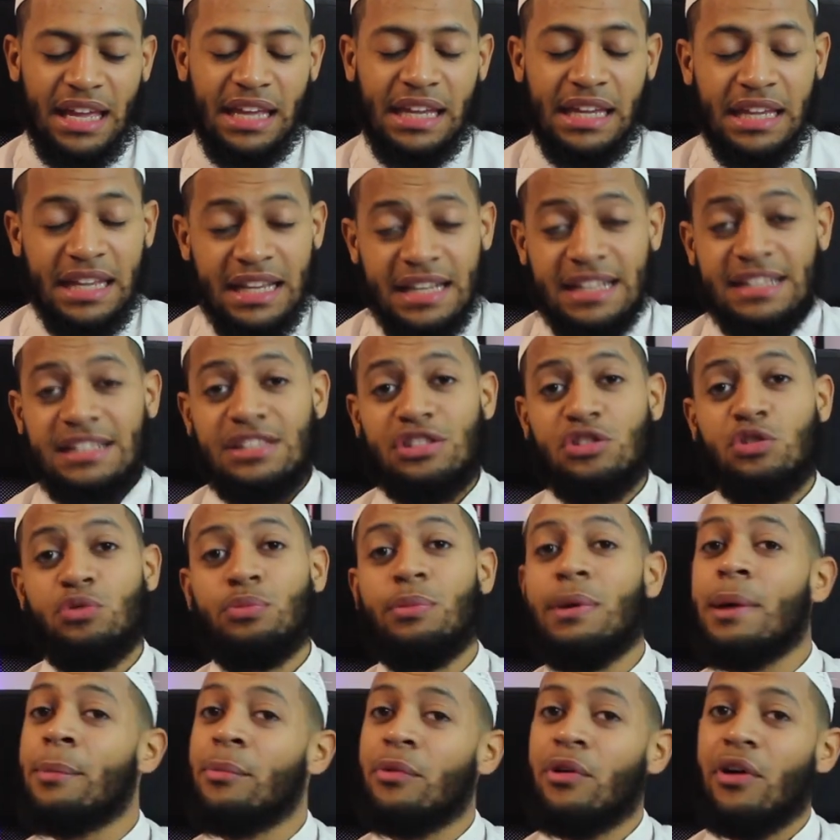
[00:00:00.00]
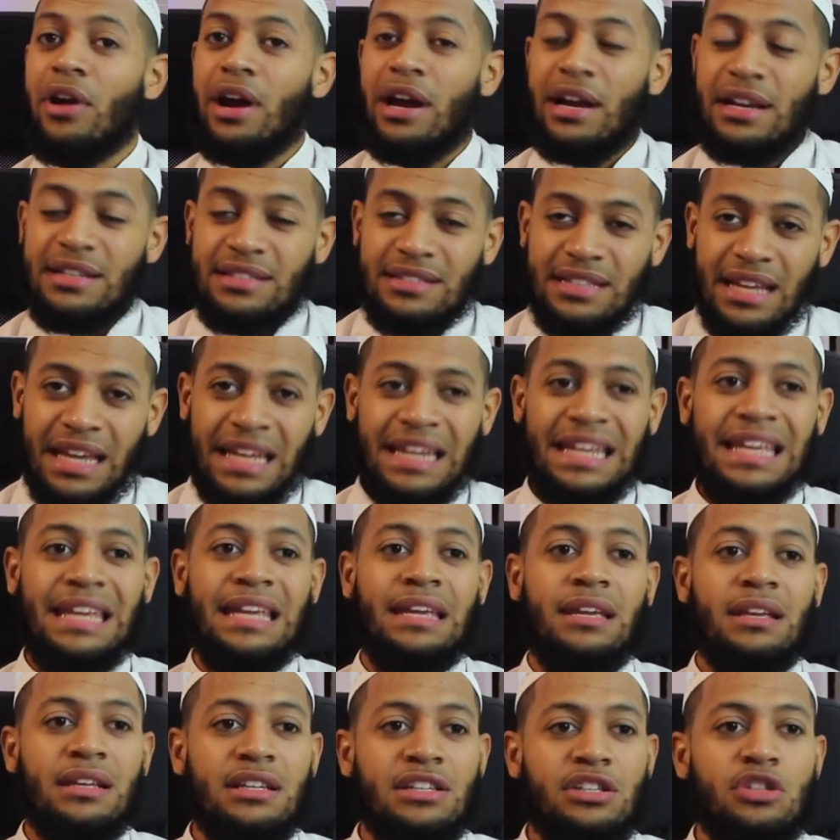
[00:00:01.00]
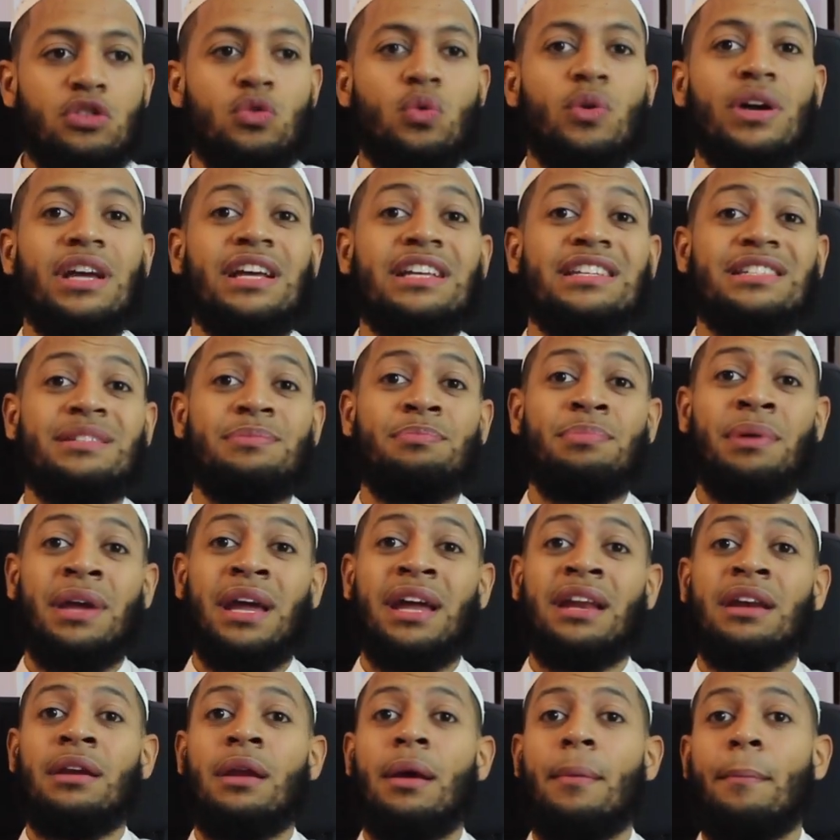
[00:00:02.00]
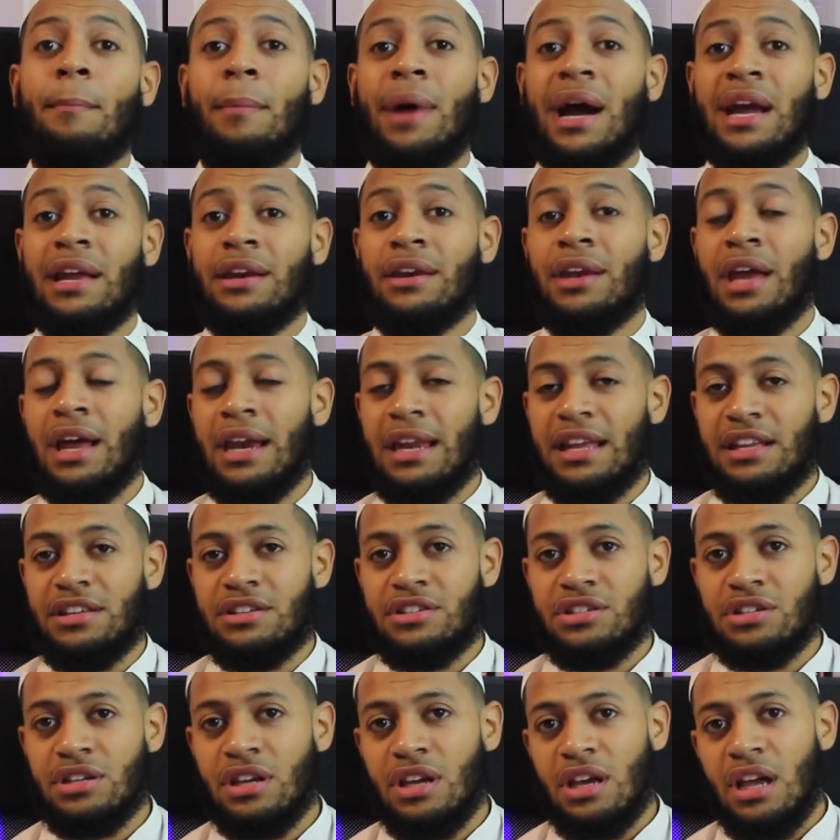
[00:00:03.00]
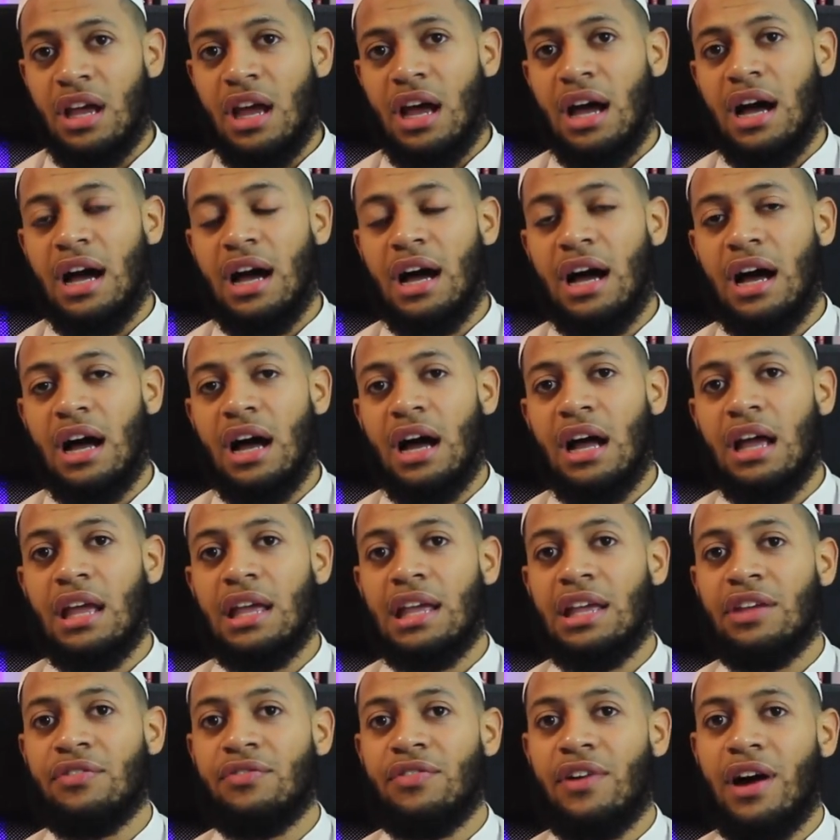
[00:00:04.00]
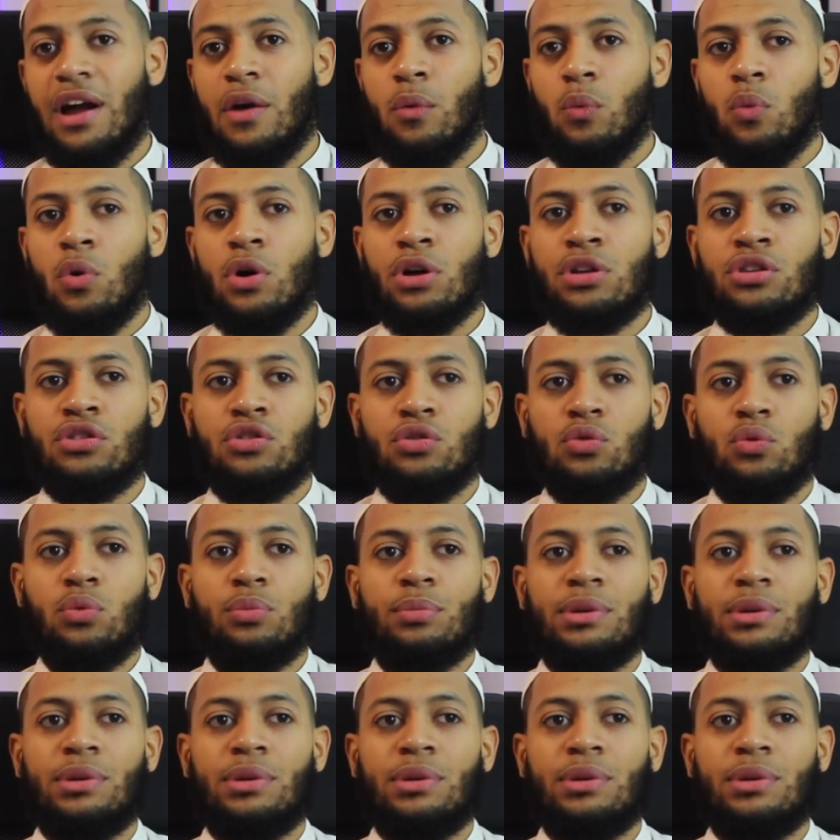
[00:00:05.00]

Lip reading: ease to memorize and ease to expand my knowledge if I want to.